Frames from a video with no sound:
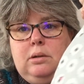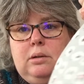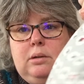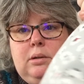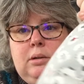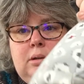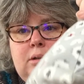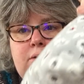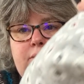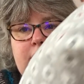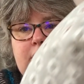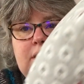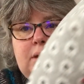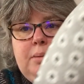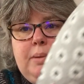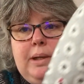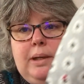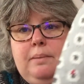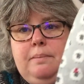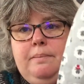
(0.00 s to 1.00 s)
It's really
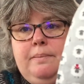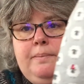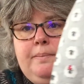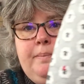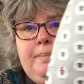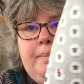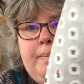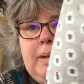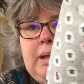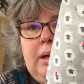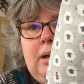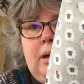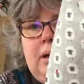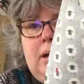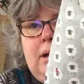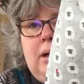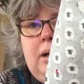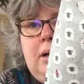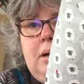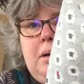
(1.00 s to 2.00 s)
sweet.
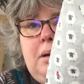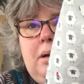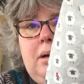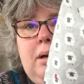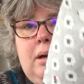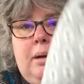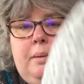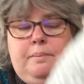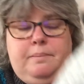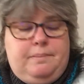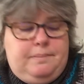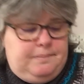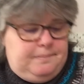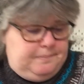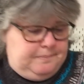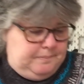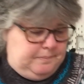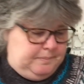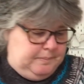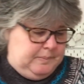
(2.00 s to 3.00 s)

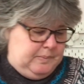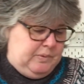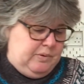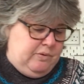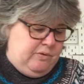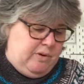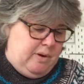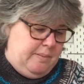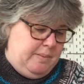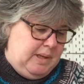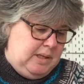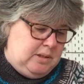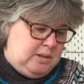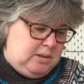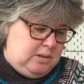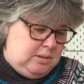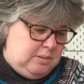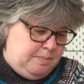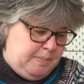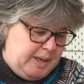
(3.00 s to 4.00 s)
From
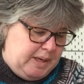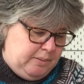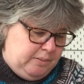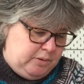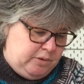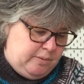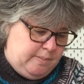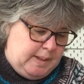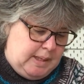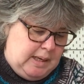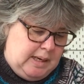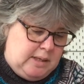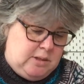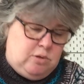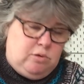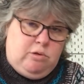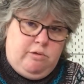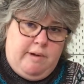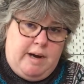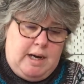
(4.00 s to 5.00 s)
this bag was from the
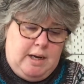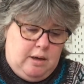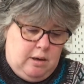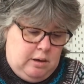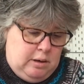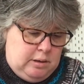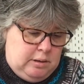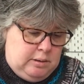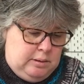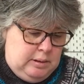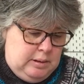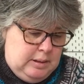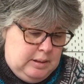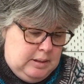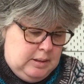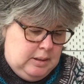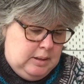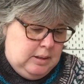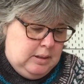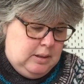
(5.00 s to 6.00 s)
Little Grey Girl,
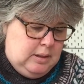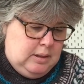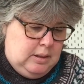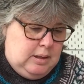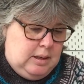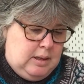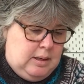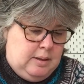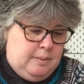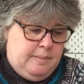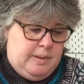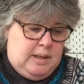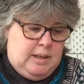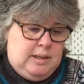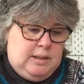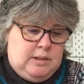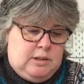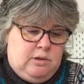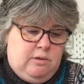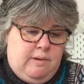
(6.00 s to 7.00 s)
and
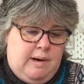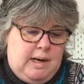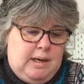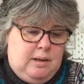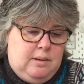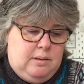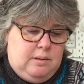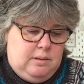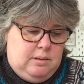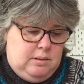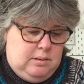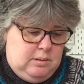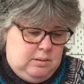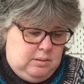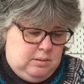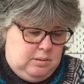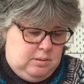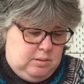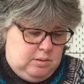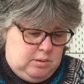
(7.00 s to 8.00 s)
it's great.
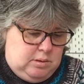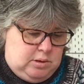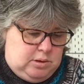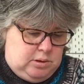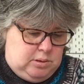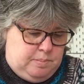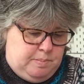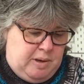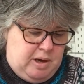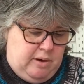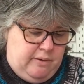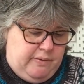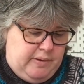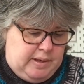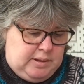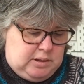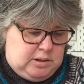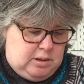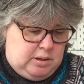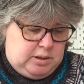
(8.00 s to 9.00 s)
It's
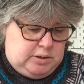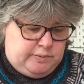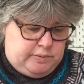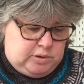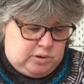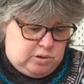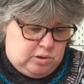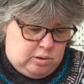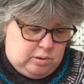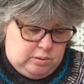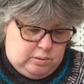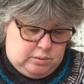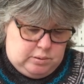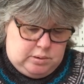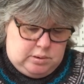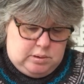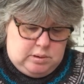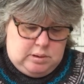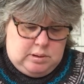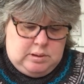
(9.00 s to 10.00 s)
perfect size for
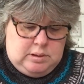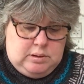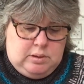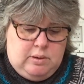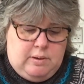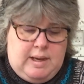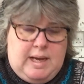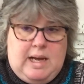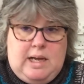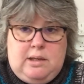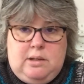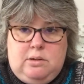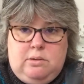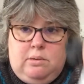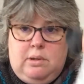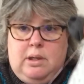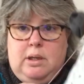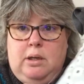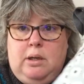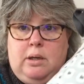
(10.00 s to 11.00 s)
socks, and it's got a handle
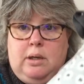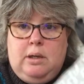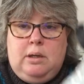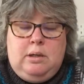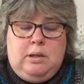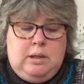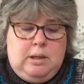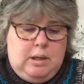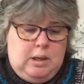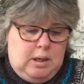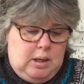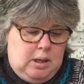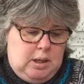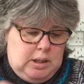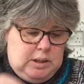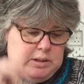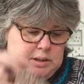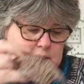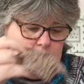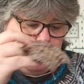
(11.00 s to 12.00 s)
that you can.
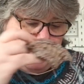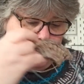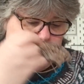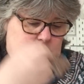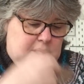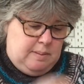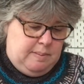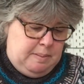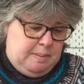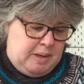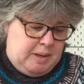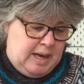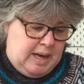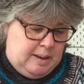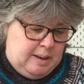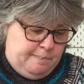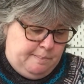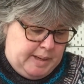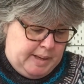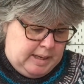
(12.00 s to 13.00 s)
So that's going to be my
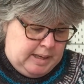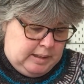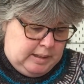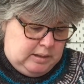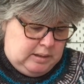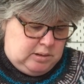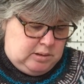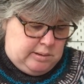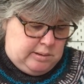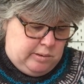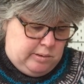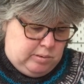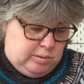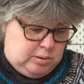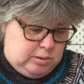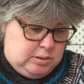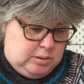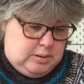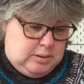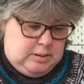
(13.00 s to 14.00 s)
handbag
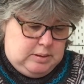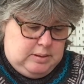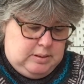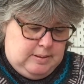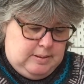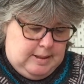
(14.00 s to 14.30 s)
socks.